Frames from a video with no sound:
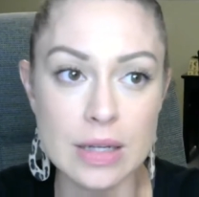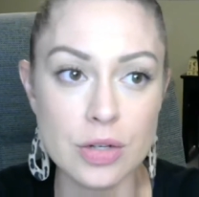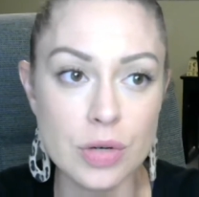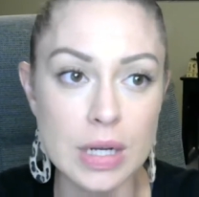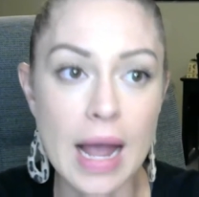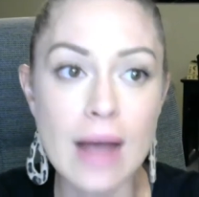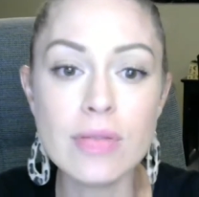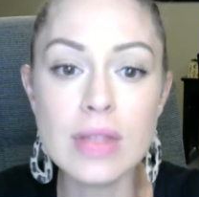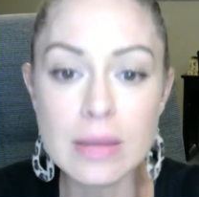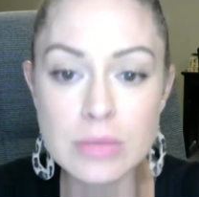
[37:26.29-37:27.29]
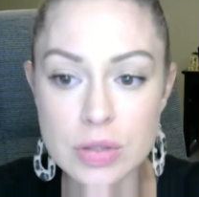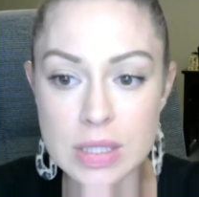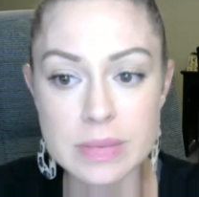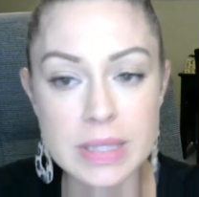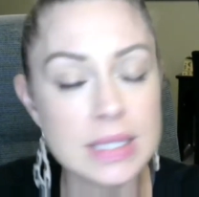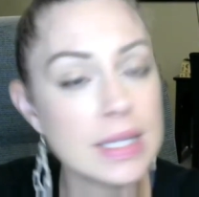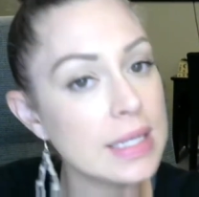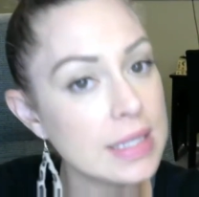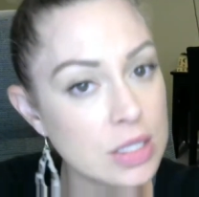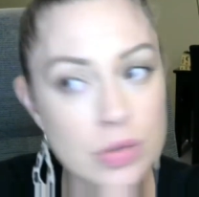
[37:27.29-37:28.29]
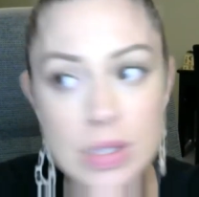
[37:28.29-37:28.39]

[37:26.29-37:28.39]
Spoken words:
You're going to have them do this because they need to do